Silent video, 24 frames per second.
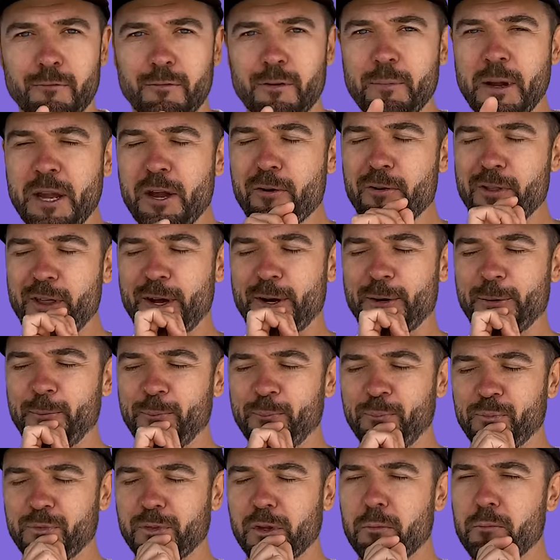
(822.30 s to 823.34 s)
here though,
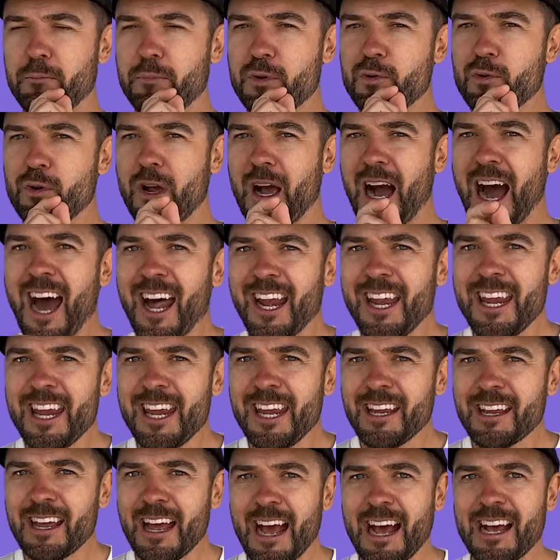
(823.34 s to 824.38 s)

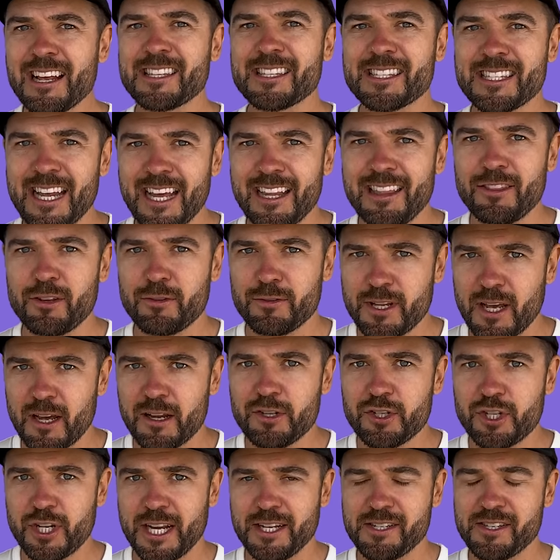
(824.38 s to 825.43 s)
Bugatti has said they're
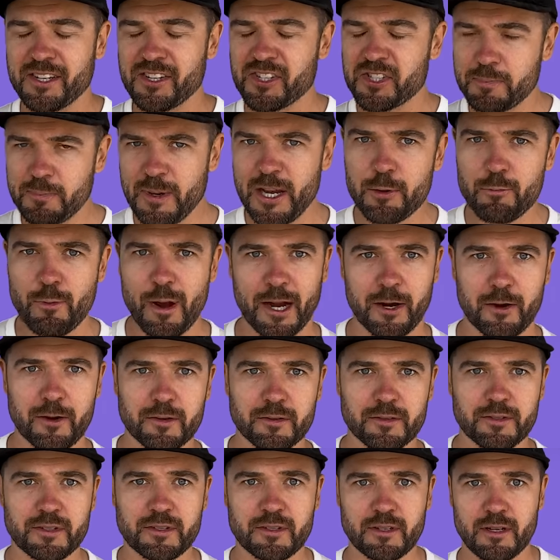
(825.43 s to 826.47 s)
done chasing speed
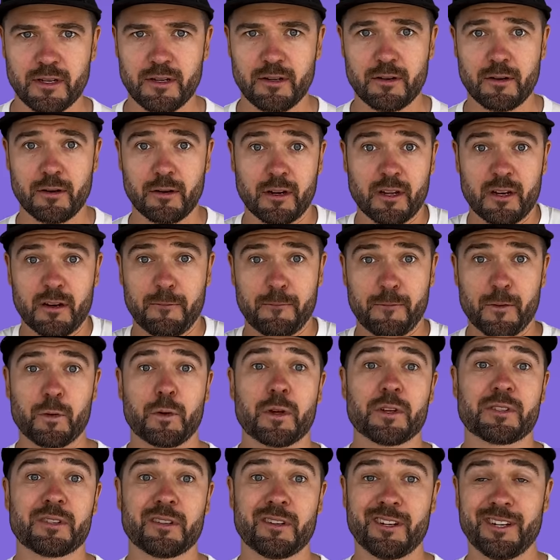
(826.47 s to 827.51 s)
records and are gonna
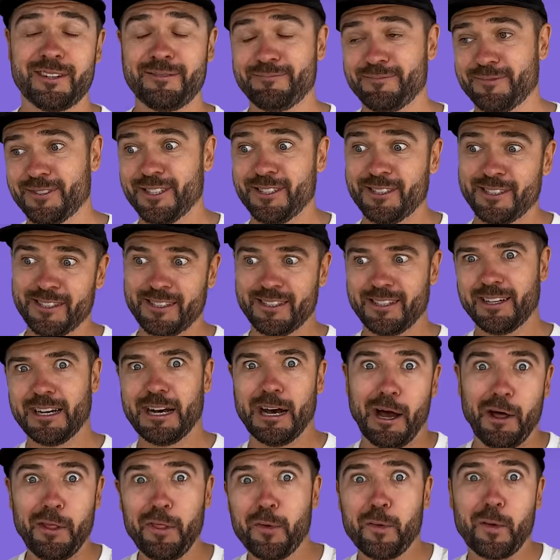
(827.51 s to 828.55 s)
focus on
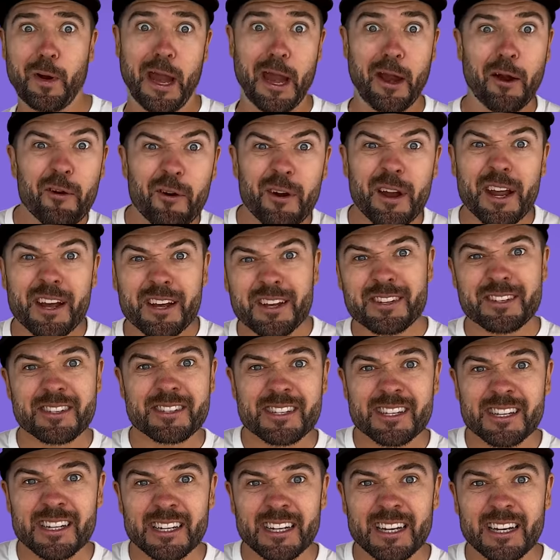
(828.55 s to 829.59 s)
other
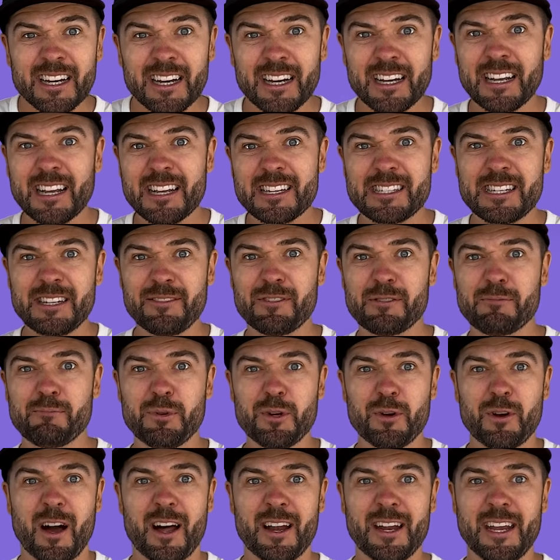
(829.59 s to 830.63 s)
areas. I guess even
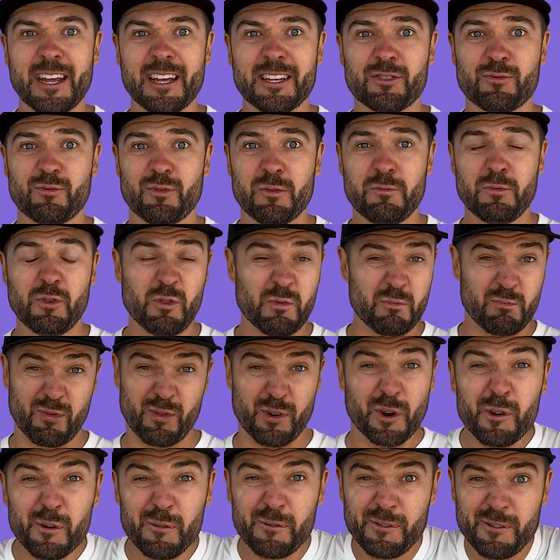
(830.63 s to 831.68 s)
Bugatti has room to
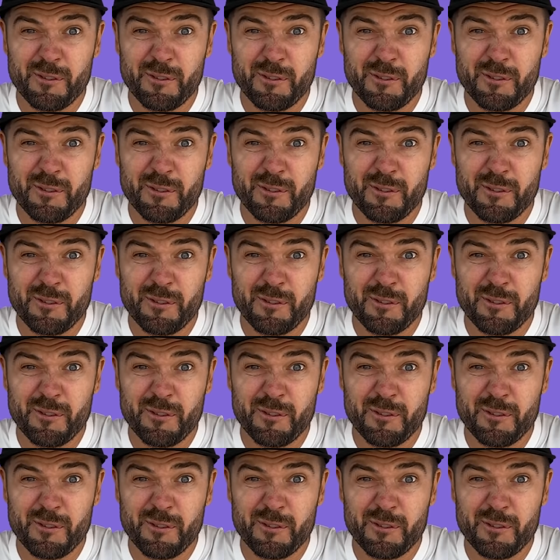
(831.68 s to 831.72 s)
improve.